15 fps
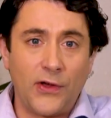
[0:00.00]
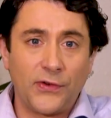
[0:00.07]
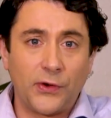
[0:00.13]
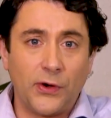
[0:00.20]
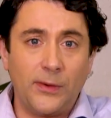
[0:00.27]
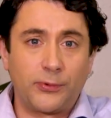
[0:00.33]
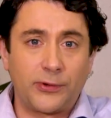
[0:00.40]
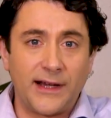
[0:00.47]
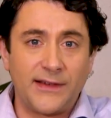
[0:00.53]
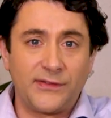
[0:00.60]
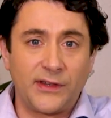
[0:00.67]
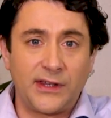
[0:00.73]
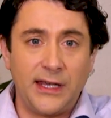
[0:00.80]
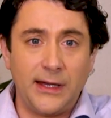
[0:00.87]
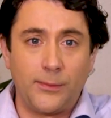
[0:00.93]
You can also
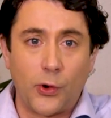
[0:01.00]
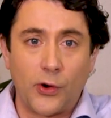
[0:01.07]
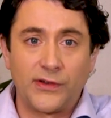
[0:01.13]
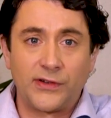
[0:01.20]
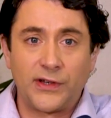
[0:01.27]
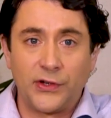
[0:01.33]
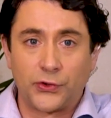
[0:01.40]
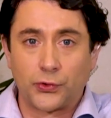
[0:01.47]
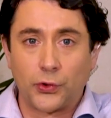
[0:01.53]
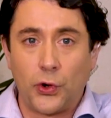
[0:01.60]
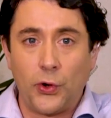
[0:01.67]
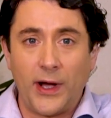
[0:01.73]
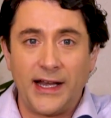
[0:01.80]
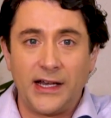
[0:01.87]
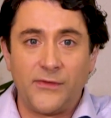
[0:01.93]
press the keyboard's
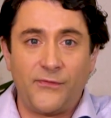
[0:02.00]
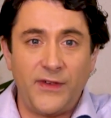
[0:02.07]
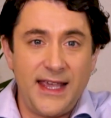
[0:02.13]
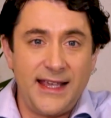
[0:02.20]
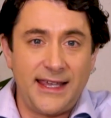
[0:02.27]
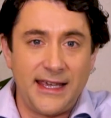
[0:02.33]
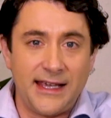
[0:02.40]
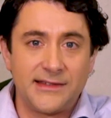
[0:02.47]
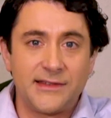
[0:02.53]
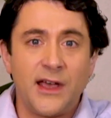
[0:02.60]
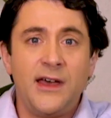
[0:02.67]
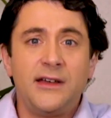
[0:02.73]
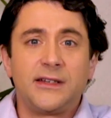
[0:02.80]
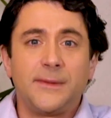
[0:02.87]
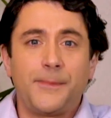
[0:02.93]
Ctrl and V
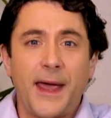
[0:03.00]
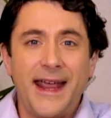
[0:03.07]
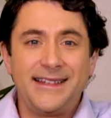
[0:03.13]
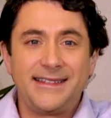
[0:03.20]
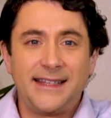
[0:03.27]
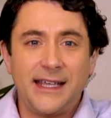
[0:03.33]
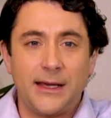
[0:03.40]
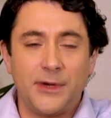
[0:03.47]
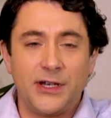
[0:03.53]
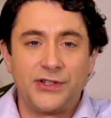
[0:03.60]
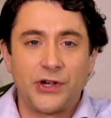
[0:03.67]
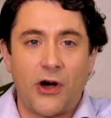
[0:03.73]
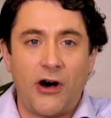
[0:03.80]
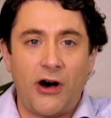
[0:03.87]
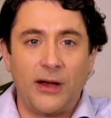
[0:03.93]
keys to paste the
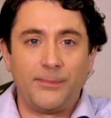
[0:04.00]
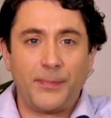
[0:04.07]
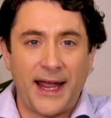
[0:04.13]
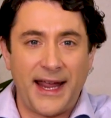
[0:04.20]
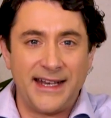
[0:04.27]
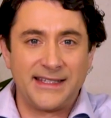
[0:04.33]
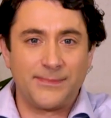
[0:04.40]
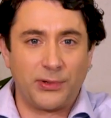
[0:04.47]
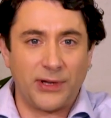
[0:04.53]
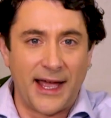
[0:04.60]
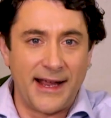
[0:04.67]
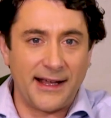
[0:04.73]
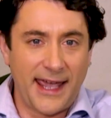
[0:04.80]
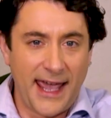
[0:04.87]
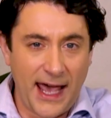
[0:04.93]
image on Paint's
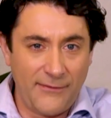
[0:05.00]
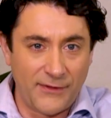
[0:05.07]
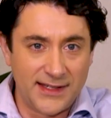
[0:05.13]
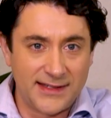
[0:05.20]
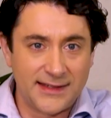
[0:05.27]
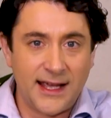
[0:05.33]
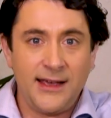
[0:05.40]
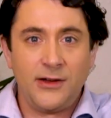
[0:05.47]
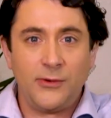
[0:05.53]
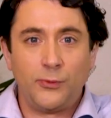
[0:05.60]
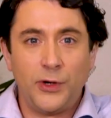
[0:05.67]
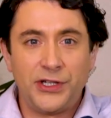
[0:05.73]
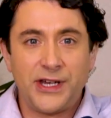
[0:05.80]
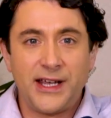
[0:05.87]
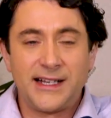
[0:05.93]
blank canvas,
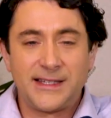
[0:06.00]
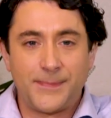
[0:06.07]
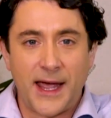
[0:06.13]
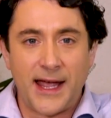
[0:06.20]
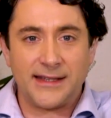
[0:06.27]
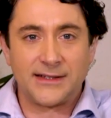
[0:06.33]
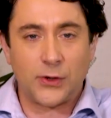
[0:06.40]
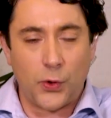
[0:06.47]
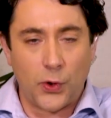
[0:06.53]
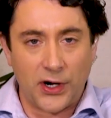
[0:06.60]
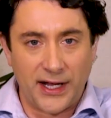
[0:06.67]
which expands